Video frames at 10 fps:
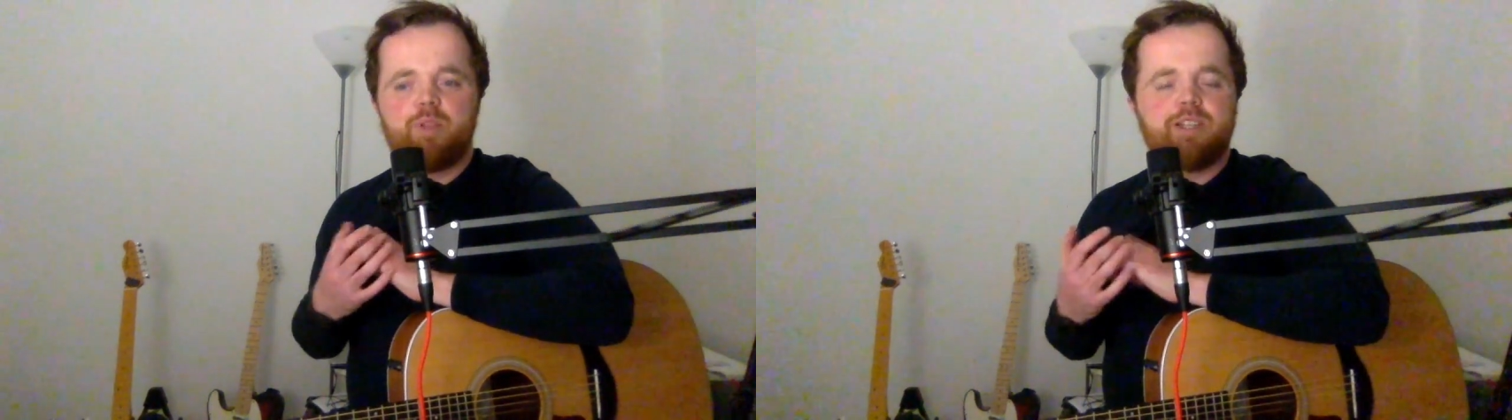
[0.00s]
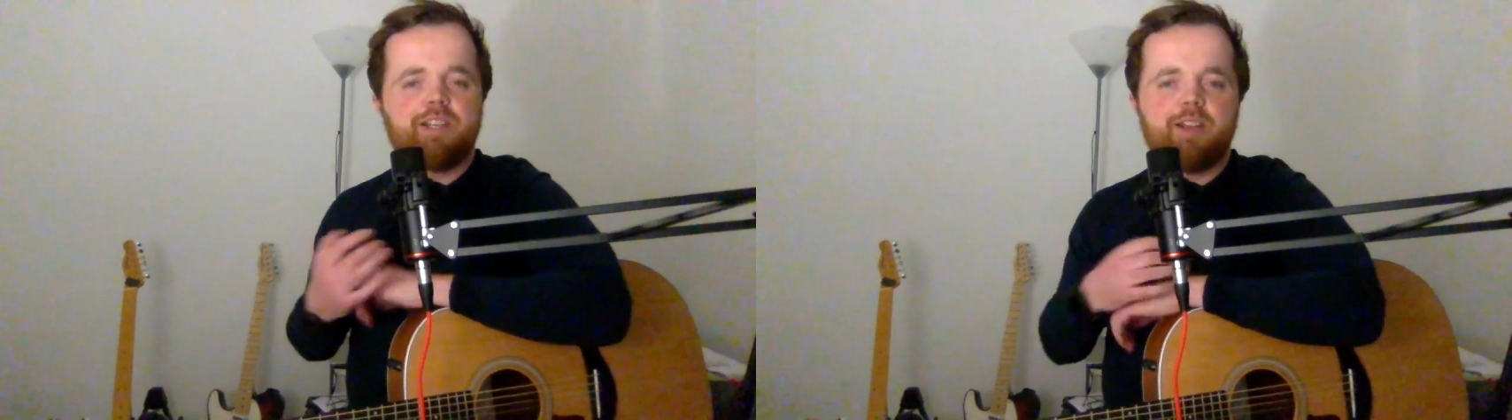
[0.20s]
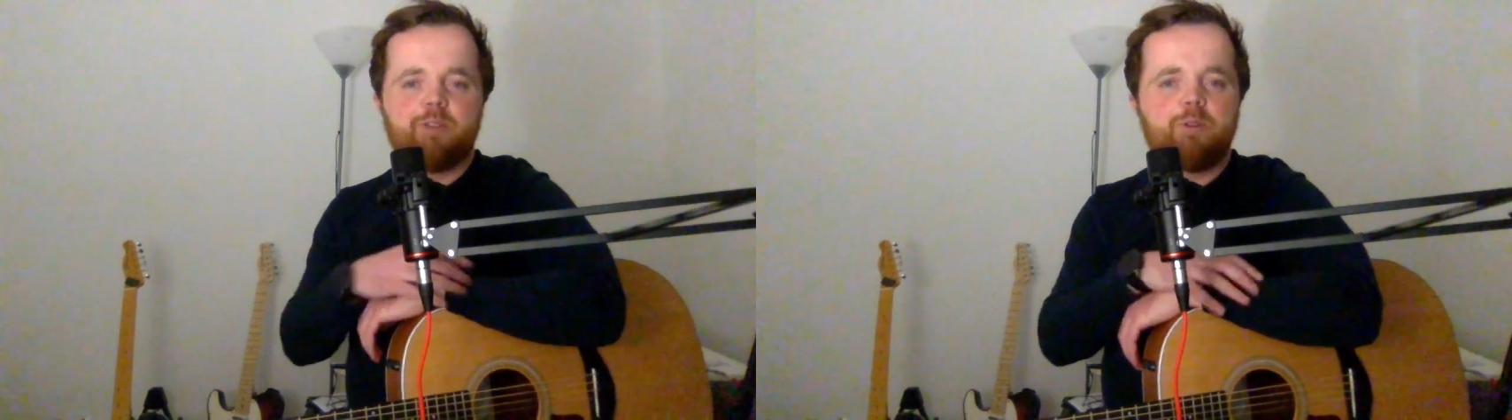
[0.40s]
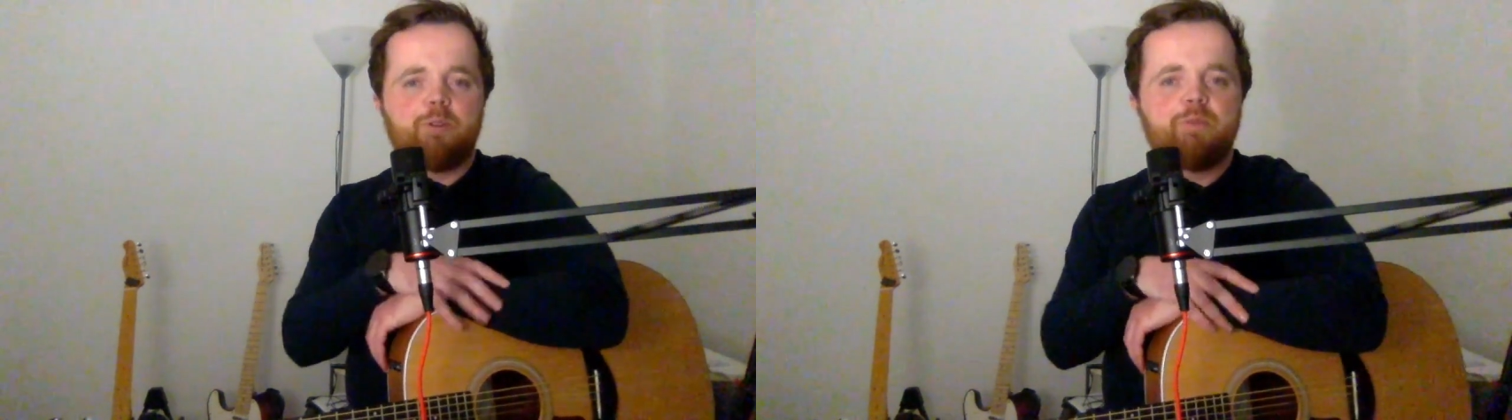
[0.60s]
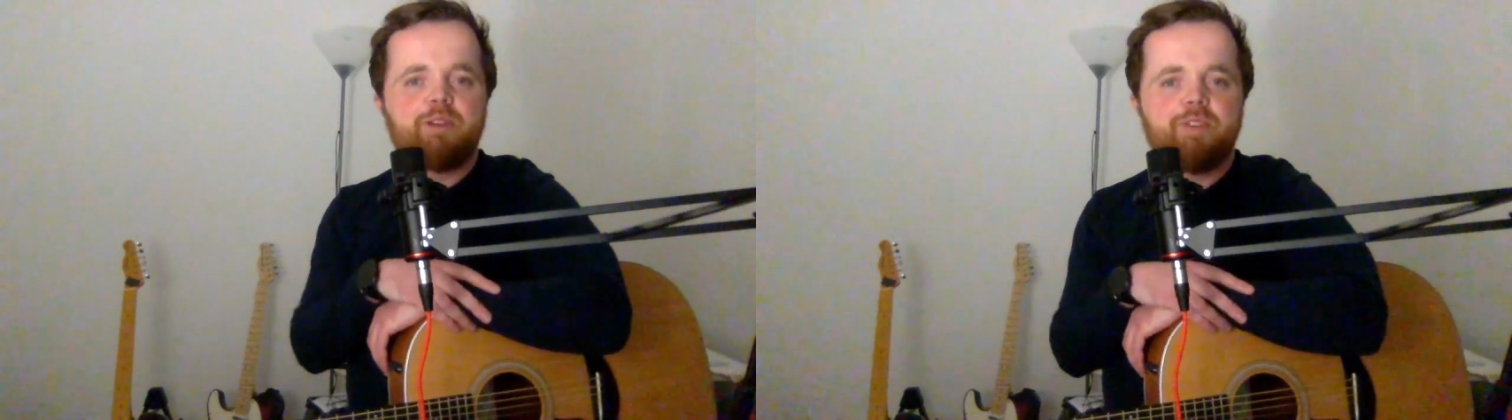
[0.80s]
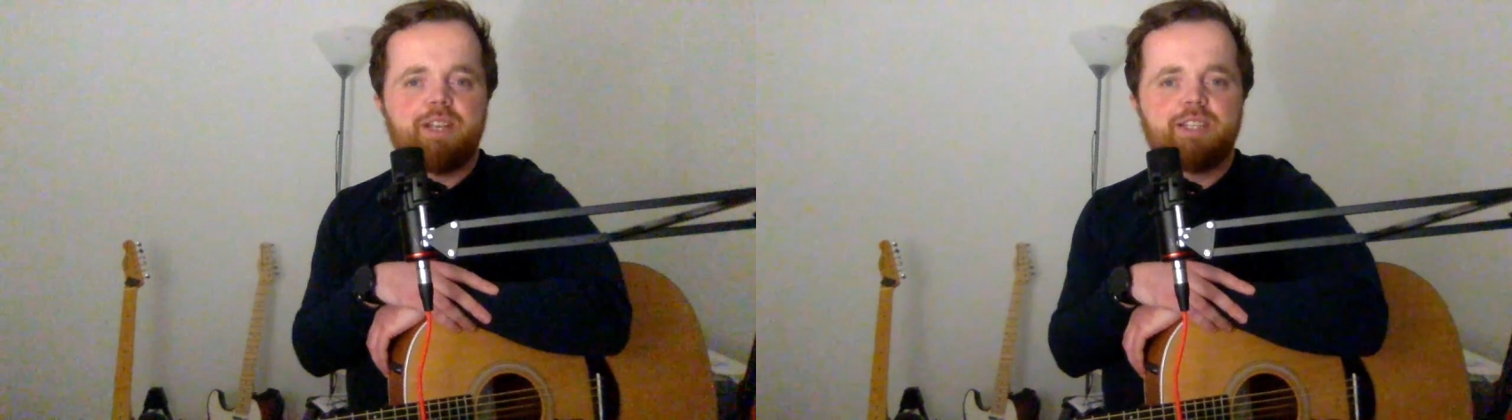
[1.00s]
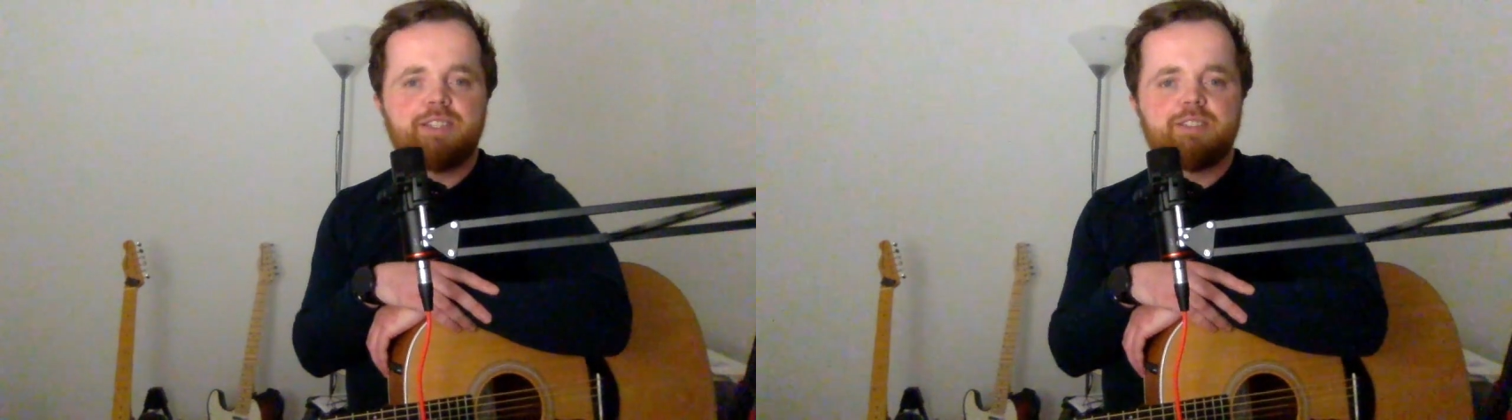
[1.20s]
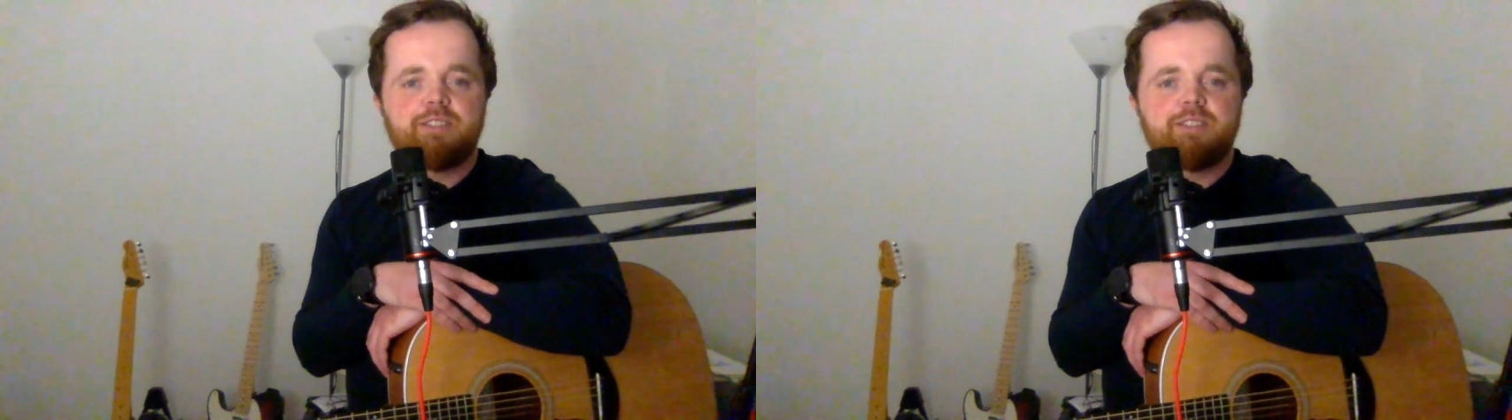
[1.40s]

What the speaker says: together all of my feelings and